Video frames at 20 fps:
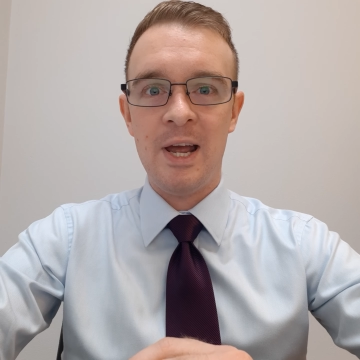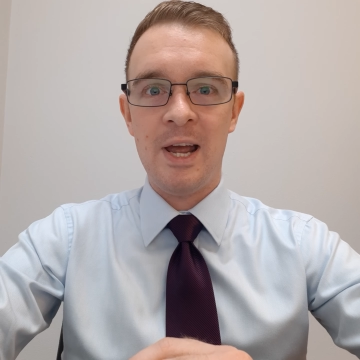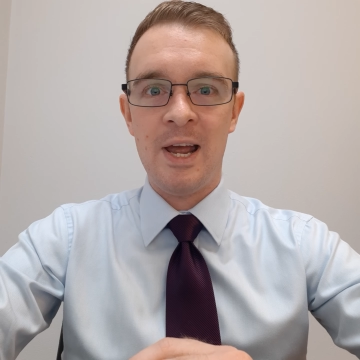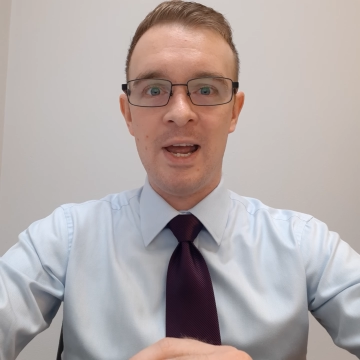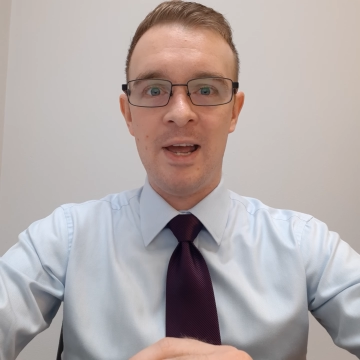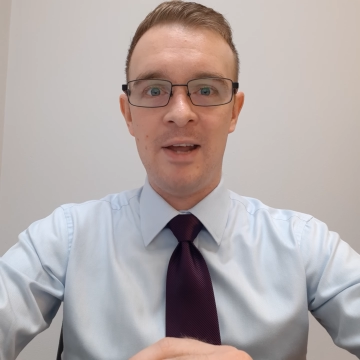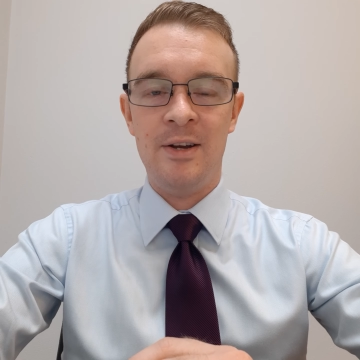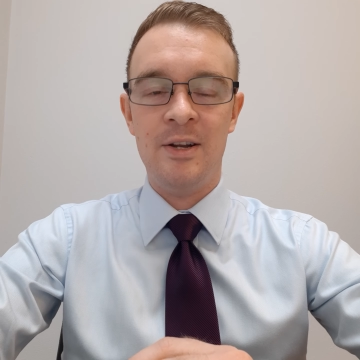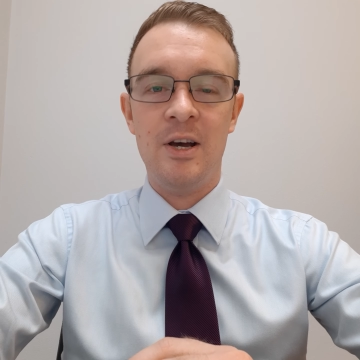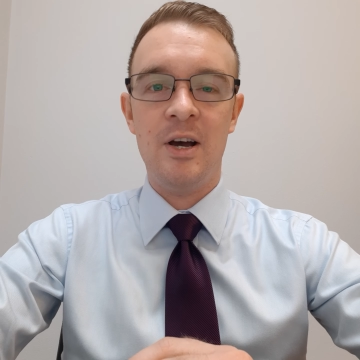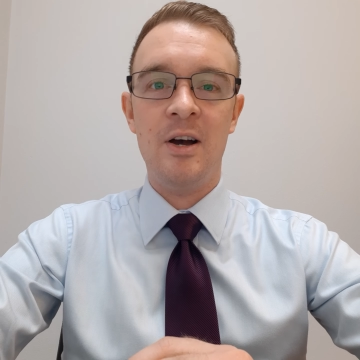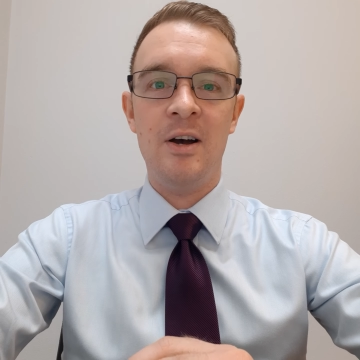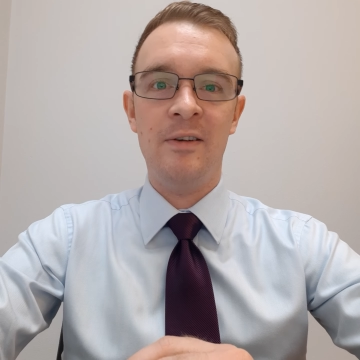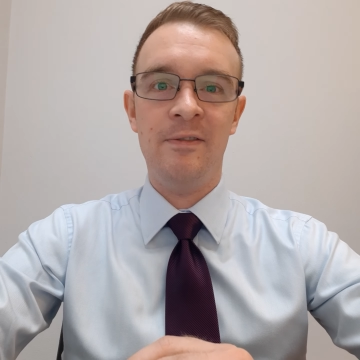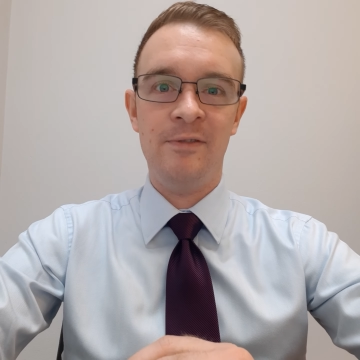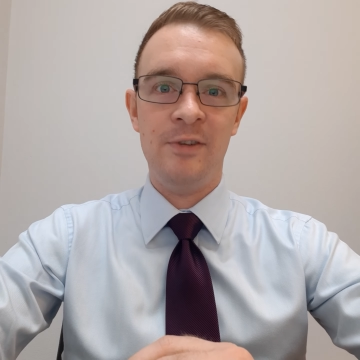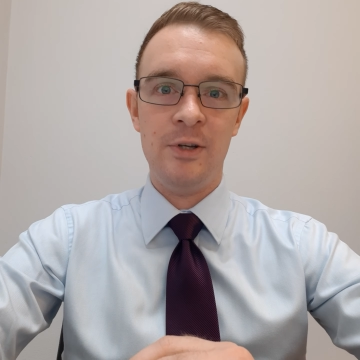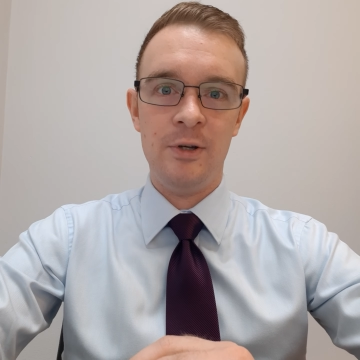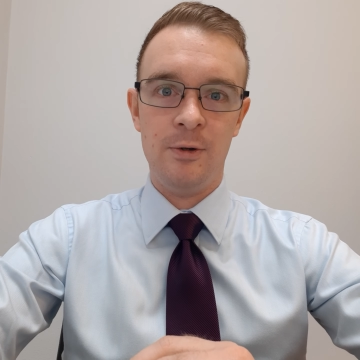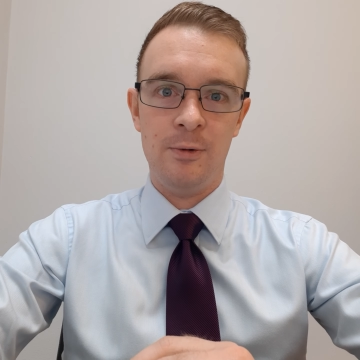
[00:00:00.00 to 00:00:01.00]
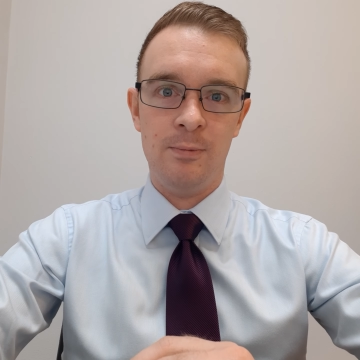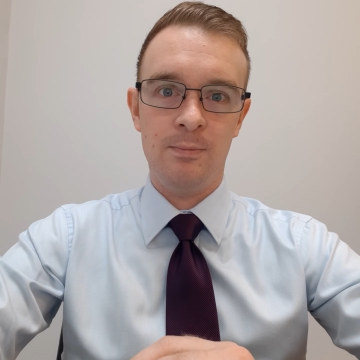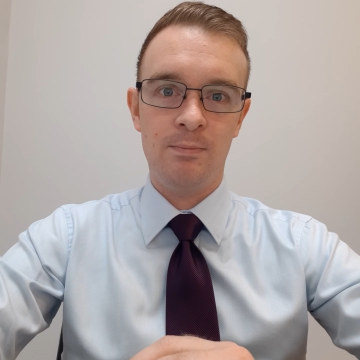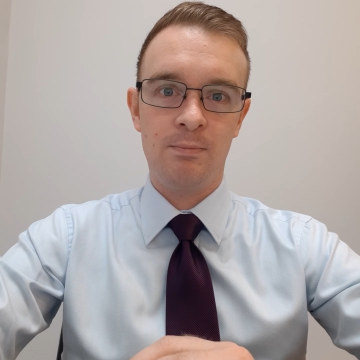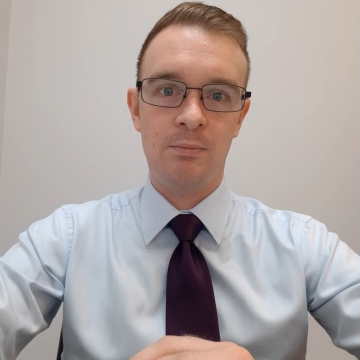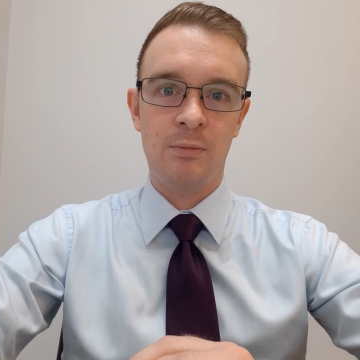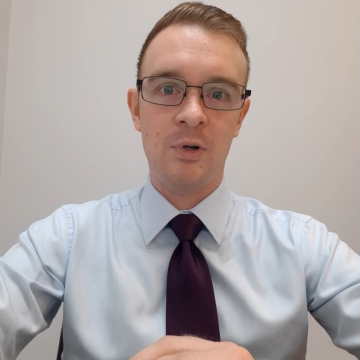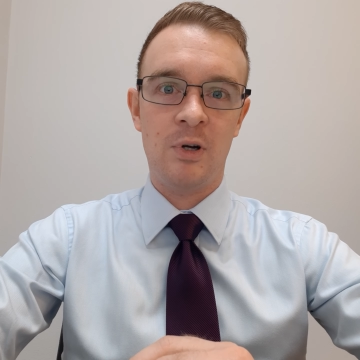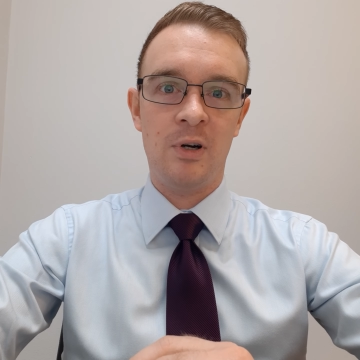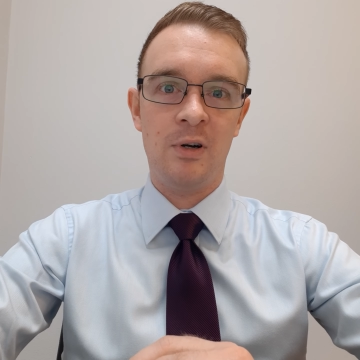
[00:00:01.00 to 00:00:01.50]
and a few
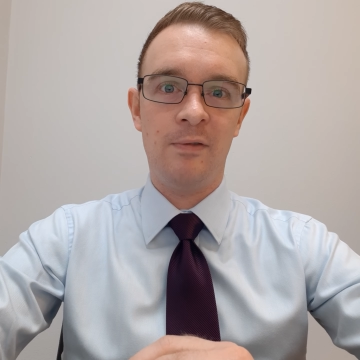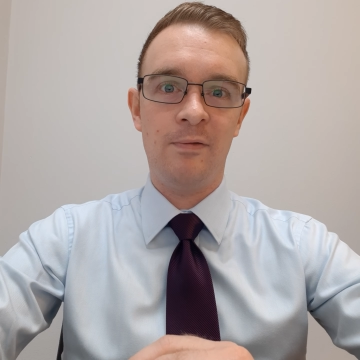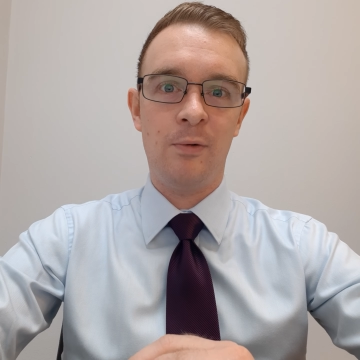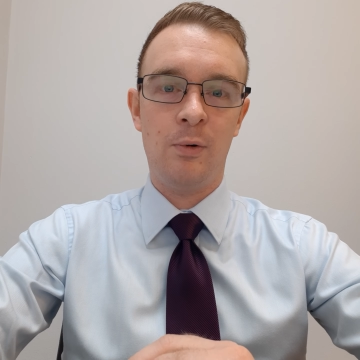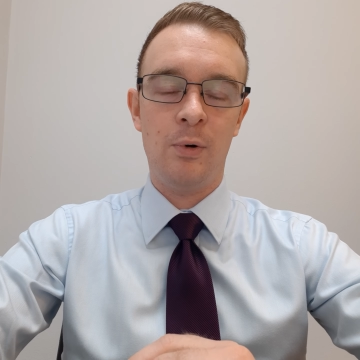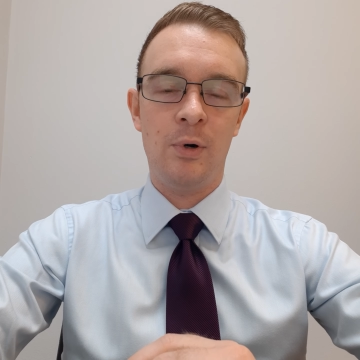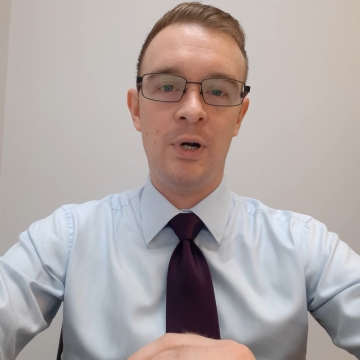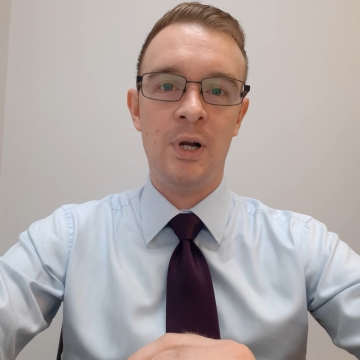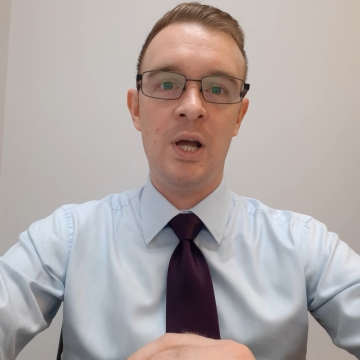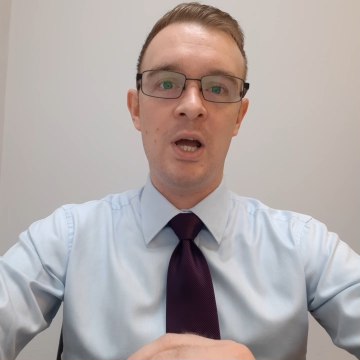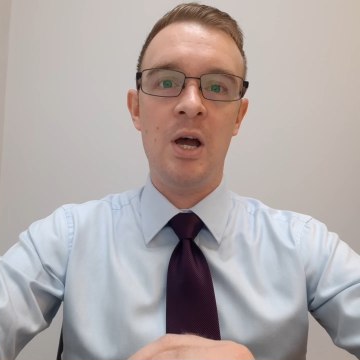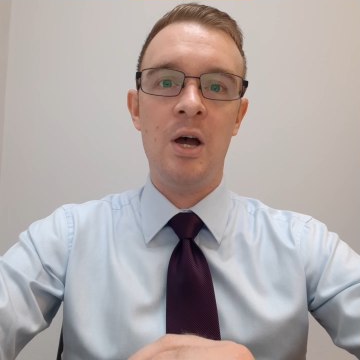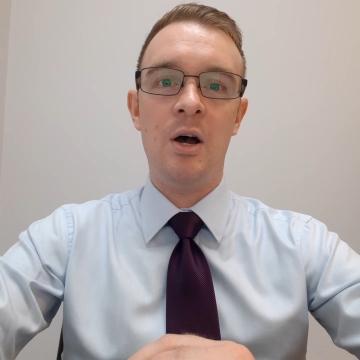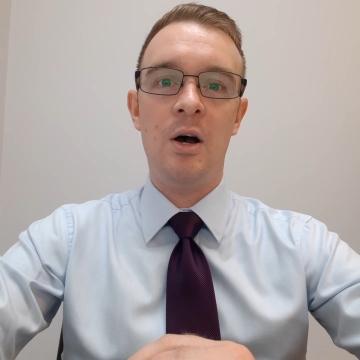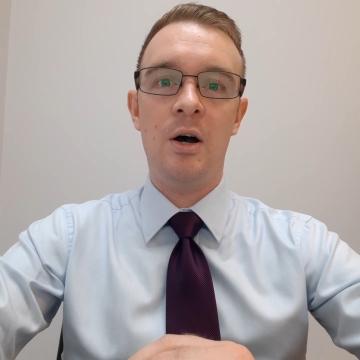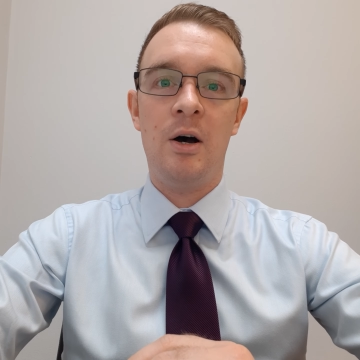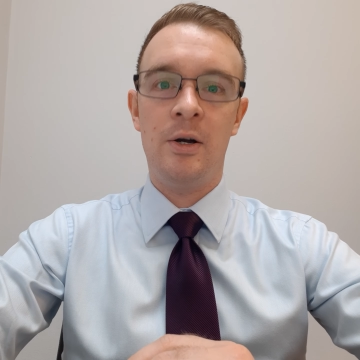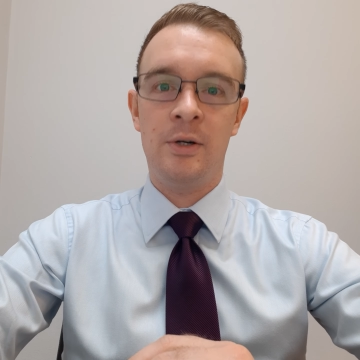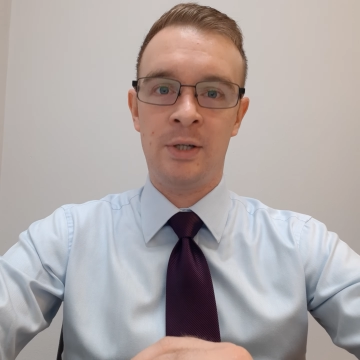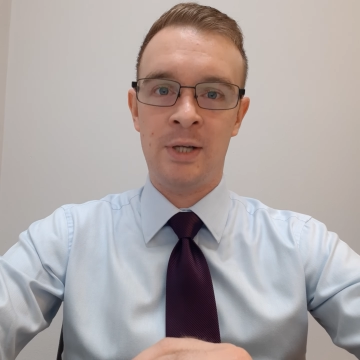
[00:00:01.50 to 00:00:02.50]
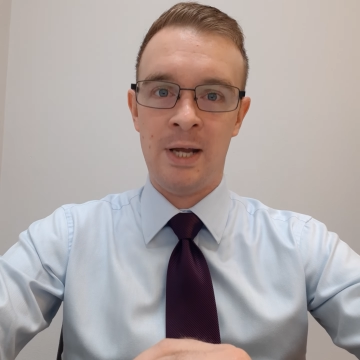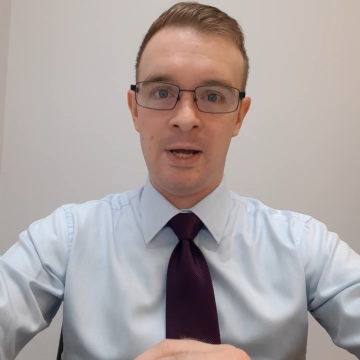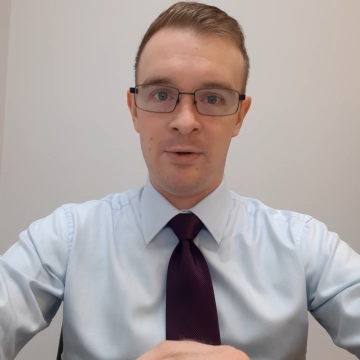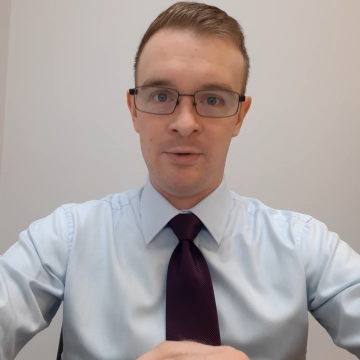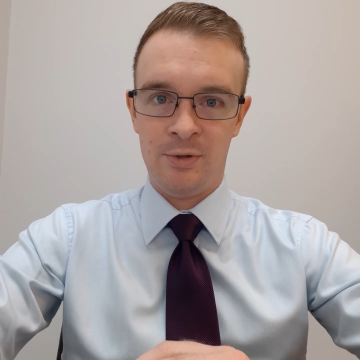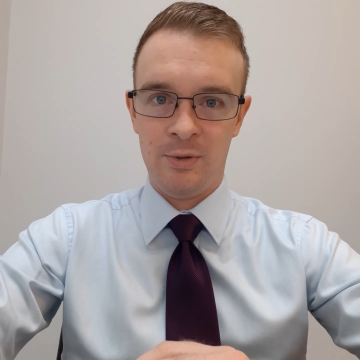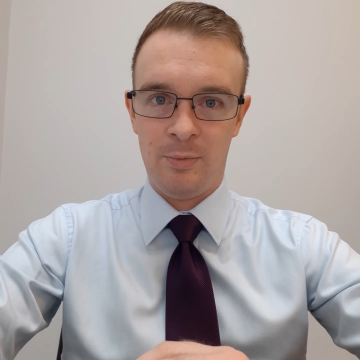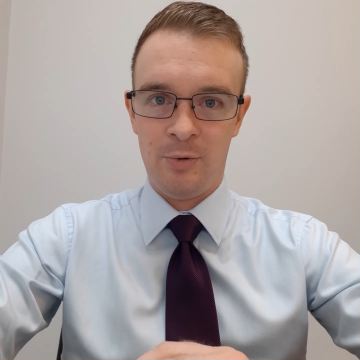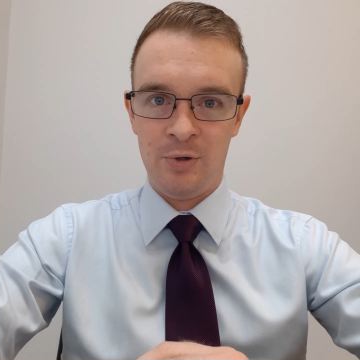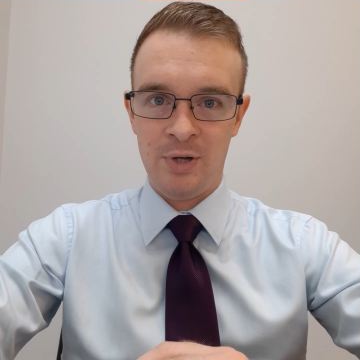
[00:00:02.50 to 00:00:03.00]
are for
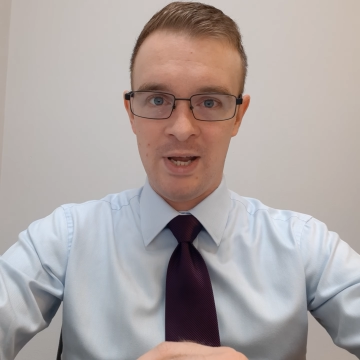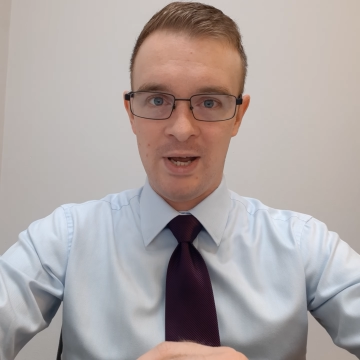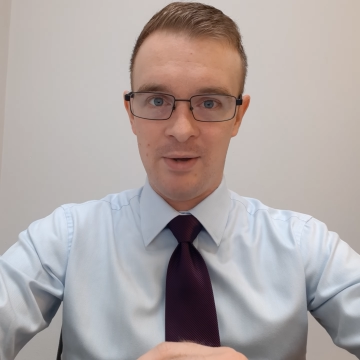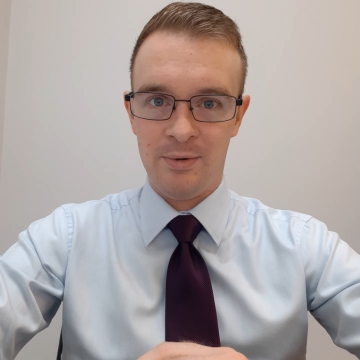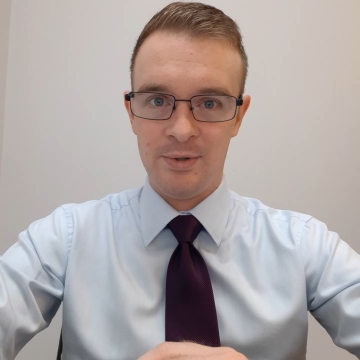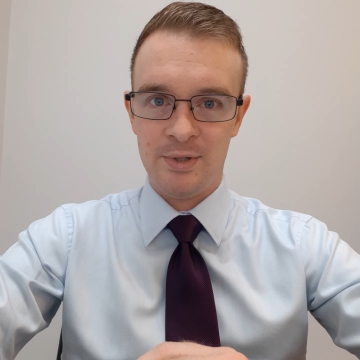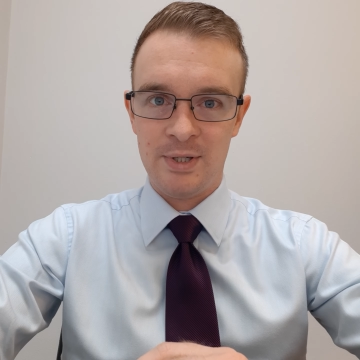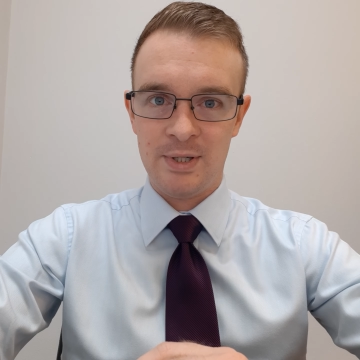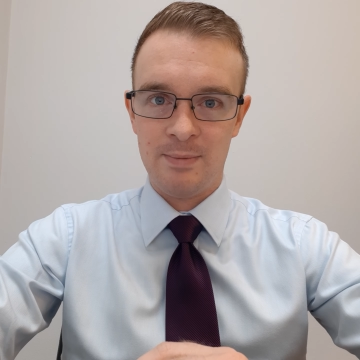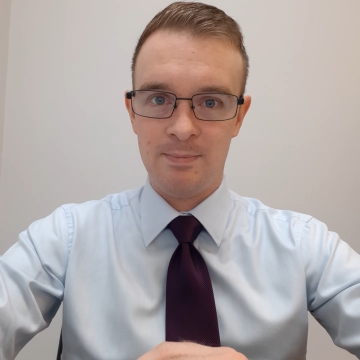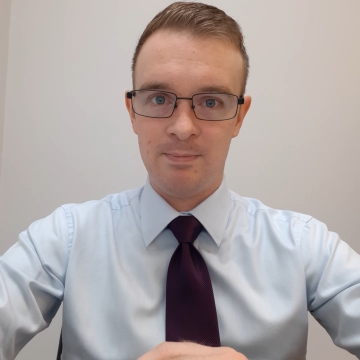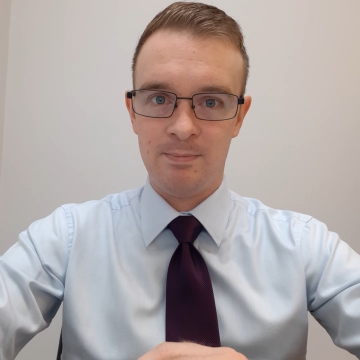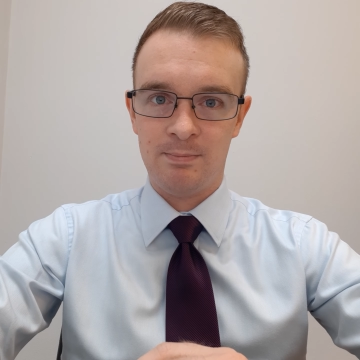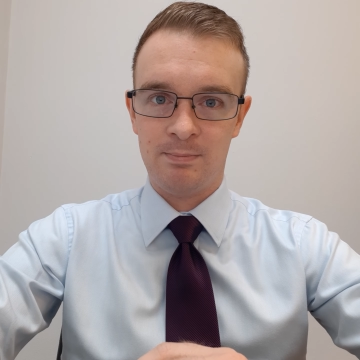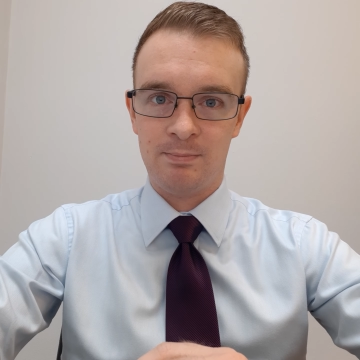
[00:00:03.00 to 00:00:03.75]
uncountable nouns.